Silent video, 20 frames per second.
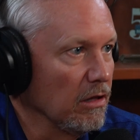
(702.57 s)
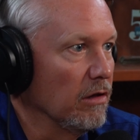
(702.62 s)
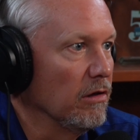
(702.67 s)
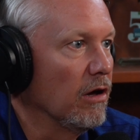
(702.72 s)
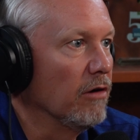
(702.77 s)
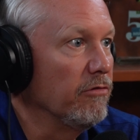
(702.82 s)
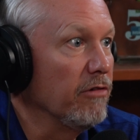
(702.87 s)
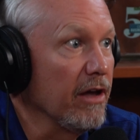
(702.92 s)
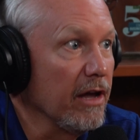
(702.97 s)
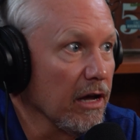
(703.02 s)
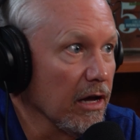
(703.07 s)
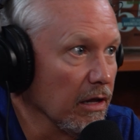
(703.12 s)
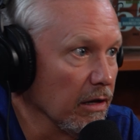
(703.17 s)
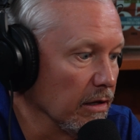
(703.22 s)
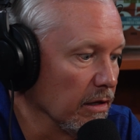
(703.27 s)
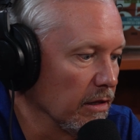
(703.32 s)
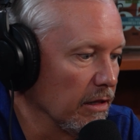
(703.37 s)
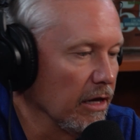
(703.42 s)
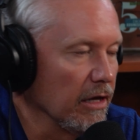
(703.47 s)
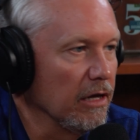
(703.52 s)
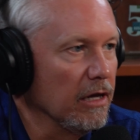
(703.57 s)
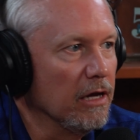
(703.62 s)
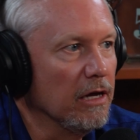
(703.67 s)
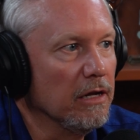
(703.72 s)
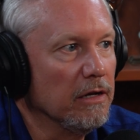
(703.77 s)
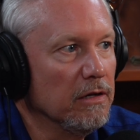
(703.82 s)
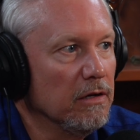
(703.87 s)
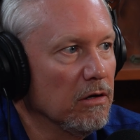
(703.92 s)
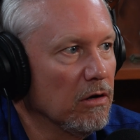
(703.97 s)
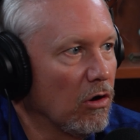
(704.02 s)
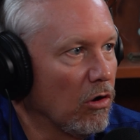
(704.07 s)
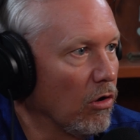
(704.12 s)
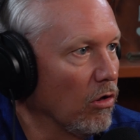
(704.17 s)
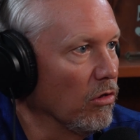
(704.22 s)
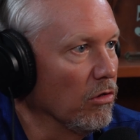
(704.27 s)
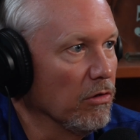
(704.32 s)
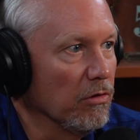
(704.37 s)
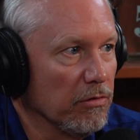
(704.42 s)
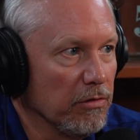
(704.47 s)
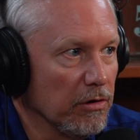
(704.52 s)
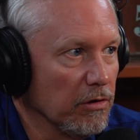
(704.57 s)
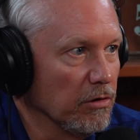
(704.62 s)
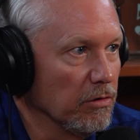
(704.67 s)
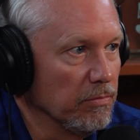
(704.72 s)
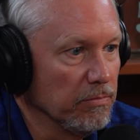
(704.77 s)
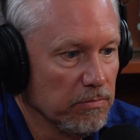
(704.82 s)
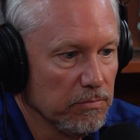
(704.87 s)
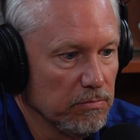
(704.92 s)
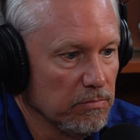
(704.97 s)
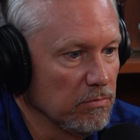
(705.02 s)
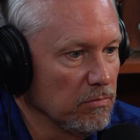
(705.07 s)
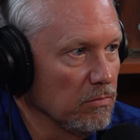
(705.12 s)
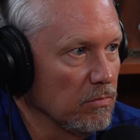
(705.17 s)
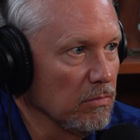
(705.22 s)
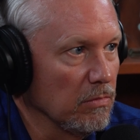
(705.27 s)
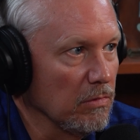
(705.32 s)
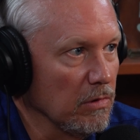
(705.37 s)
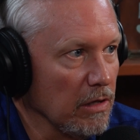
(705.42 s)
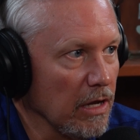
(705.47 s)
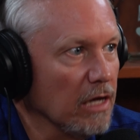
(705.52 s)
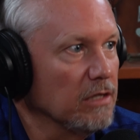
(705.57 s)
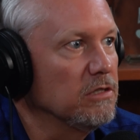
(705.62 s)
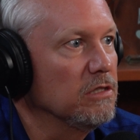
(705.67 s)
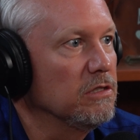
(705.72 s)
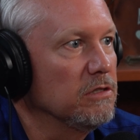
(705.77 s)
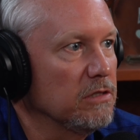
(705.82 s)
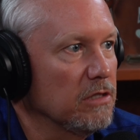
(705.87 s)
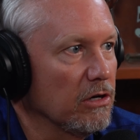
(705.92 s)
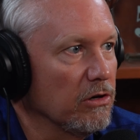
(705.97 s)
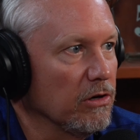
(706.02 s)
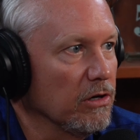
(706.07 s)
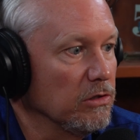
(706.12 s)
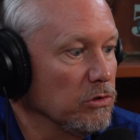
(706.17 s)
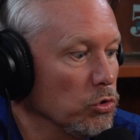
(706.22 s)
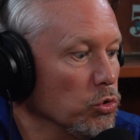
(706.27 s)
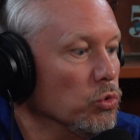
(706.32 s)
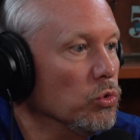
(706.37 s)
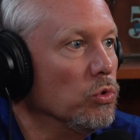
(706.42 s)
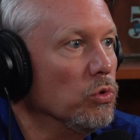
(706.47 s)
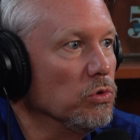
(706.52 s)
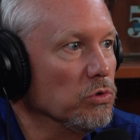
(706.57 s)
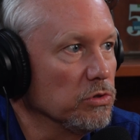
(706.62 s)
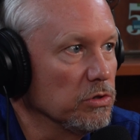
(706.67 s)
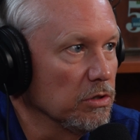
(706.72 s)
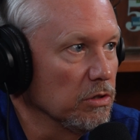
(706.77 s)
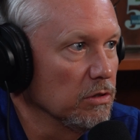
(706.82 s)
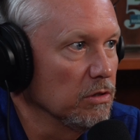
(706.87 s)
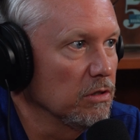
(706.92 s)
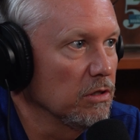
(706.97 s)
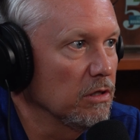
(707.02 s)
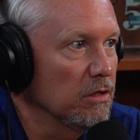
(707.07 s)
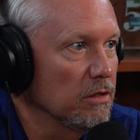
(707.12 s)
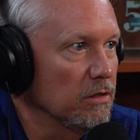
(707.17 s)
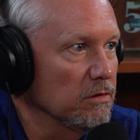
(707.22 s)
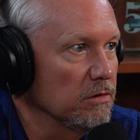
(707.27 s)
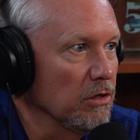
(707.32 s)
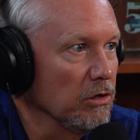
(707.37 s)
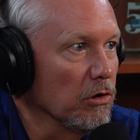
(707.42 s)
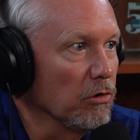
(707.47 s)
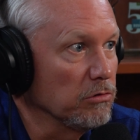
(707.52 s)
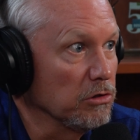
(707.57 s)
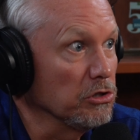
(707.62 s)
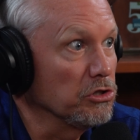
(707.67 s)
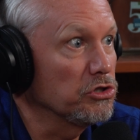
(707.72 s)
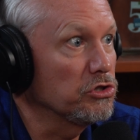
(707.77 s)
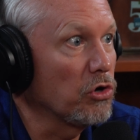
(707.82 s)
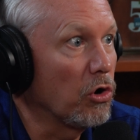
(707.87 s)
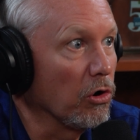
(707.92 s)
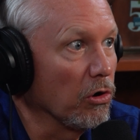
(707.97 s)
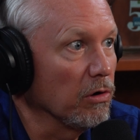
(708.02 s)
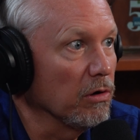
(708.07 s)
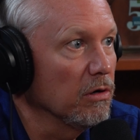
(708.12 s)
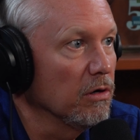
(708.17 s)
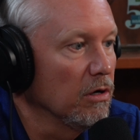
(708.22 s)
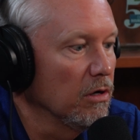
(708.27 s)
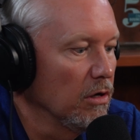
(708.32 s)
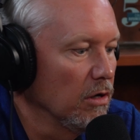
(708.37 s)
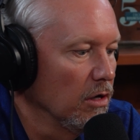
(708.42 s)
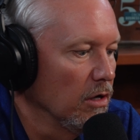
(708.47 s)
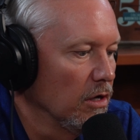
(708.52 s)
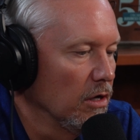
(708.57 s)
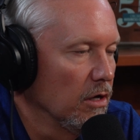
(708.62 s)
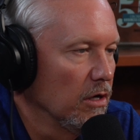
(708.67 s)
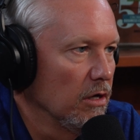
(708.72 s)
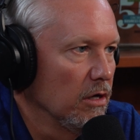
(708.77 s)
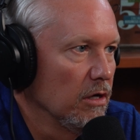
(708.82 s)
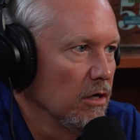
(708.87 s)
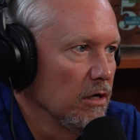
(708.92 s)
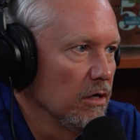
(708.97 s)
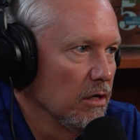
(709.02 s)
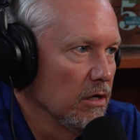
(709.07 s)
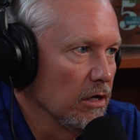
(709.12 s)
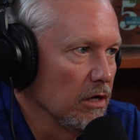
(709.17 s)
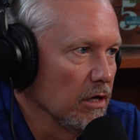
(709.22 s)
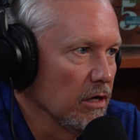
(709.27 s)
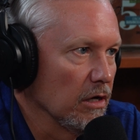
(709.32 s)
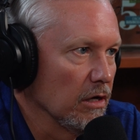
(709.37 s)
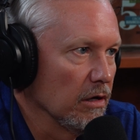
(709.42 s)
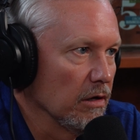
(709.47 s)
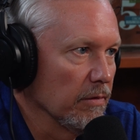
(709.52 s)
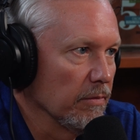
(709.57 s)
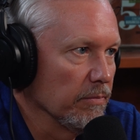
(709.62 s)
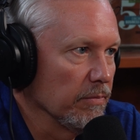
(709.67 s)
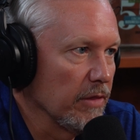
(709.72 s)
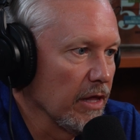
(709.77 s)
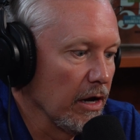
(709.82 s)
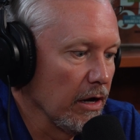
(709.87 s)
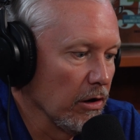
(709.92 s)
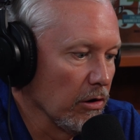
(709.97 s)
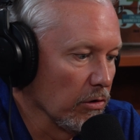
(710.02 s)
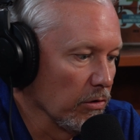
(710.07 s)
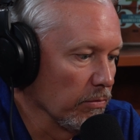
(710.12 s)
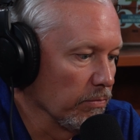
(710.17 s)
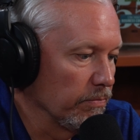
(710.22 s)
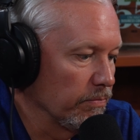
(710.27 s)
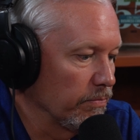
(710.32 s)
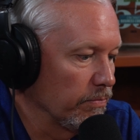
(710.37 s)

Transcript: a van, they get all of the necessary tools, to start. They are